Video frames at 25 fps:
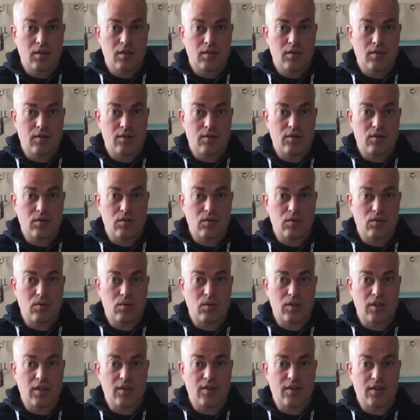So
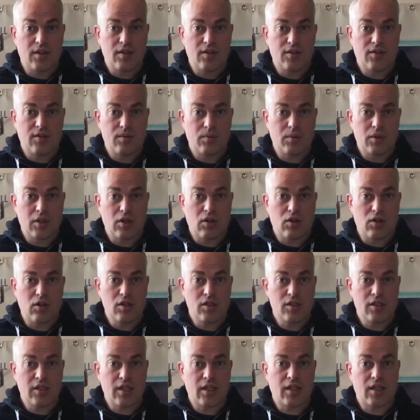it is. We are
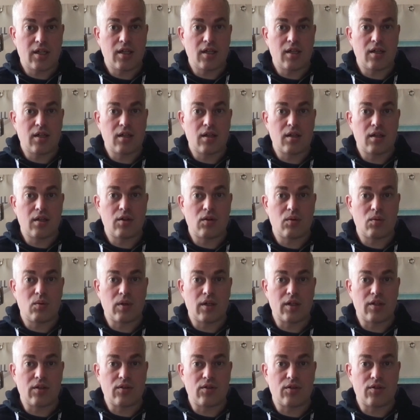checking
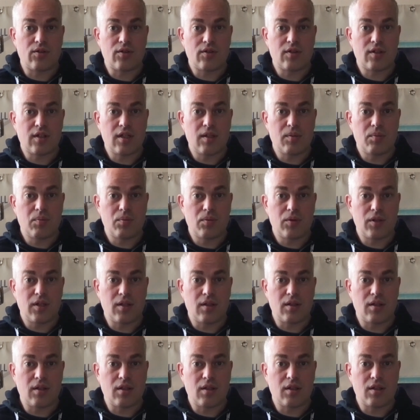when to skip
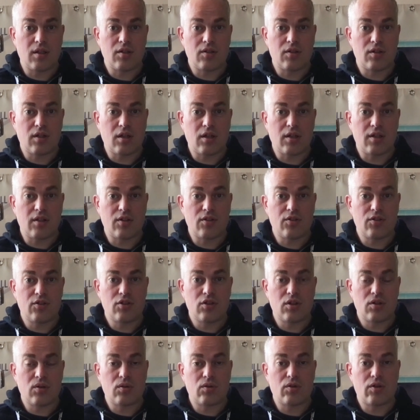in the
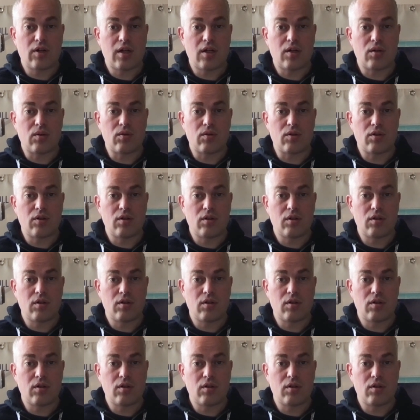show round.